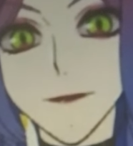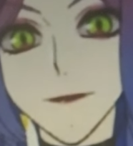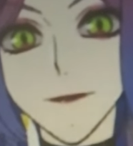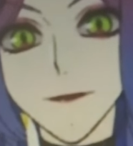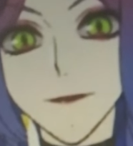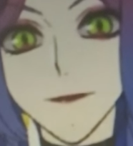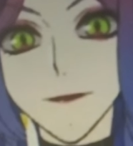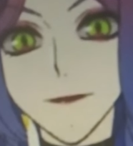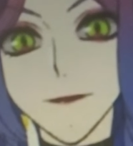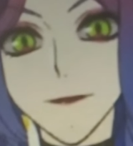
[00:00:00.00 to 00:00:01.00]
Just wear
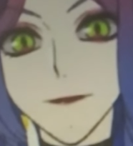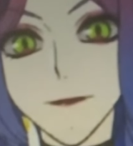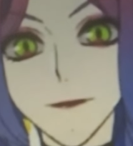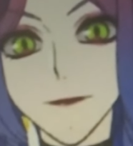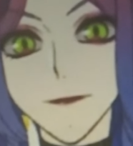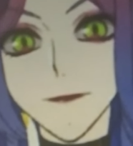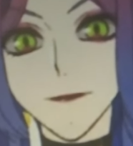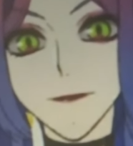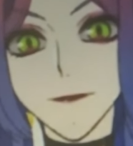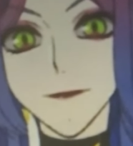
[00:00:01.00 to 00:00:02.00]
a tank top